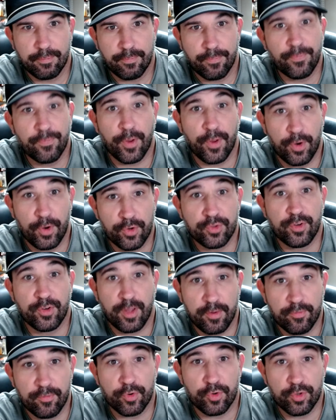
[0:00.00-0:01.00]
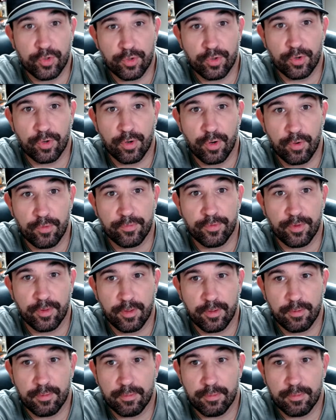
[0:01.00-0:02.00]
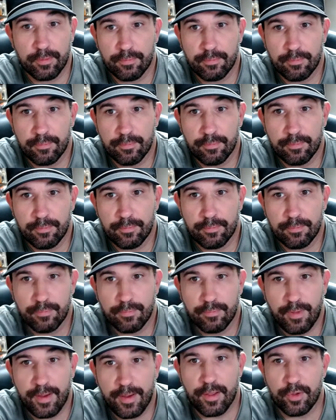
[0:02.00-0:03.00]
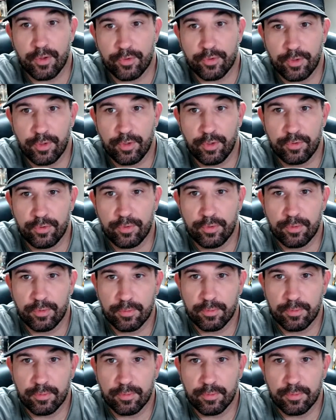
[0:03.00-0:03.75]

Thursday for sure, hopefully. Adios, dudes.